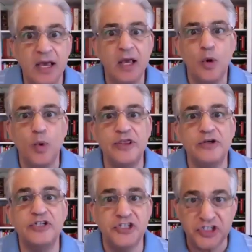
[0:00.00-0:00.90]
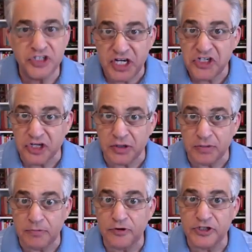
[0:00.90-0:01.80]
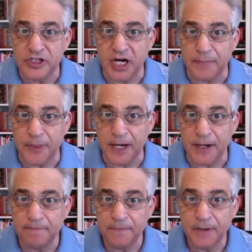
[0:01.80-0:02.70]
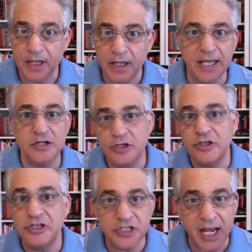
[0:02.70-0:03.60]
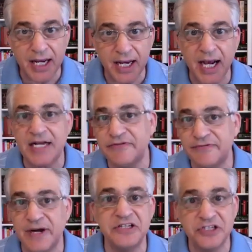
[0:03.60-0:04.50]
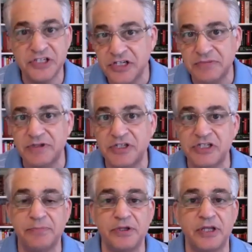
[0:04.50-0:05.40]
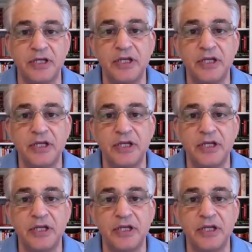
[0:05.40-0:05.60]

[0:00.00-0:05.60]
when there's a system for something, and to this day, I define a system as simply the